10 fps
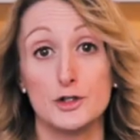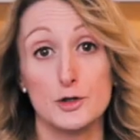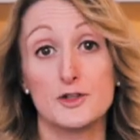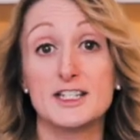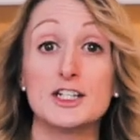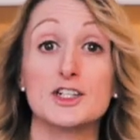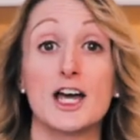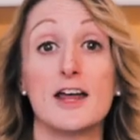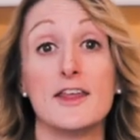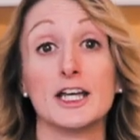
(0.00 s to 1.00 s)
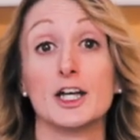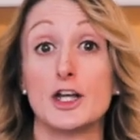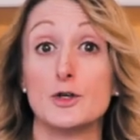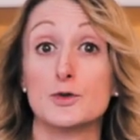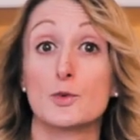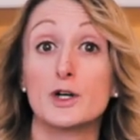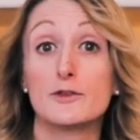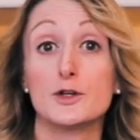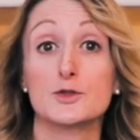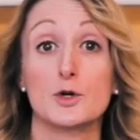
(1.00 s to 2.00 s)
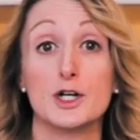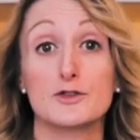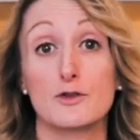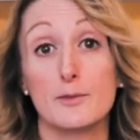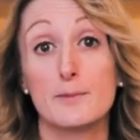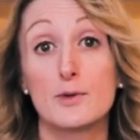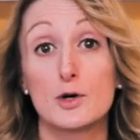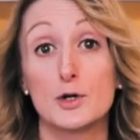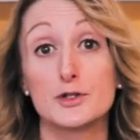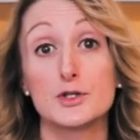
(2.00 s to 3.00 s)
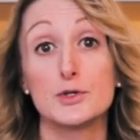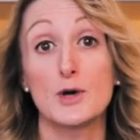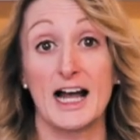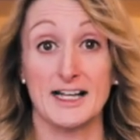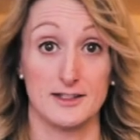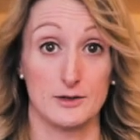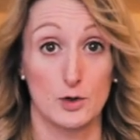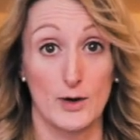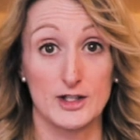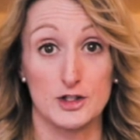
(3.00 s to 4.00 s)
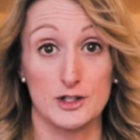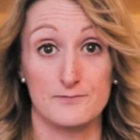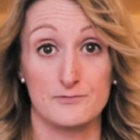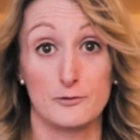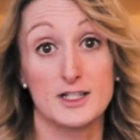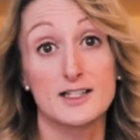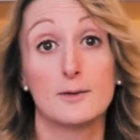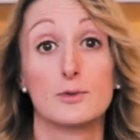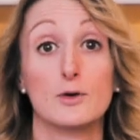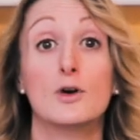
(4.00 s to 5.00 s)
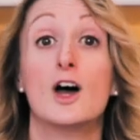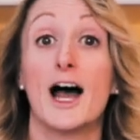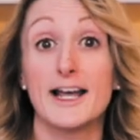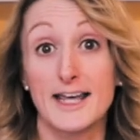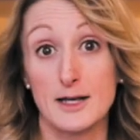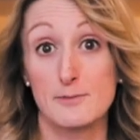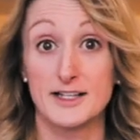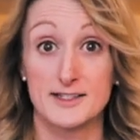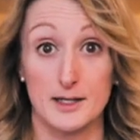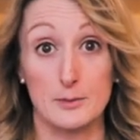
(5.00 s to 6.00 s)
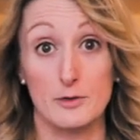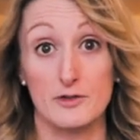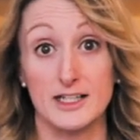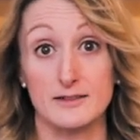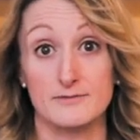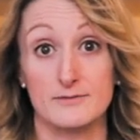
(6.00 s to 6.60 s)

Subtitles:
You, the teacher, are then going to use one of those words from the board to answer the question. For example, I came by submarine.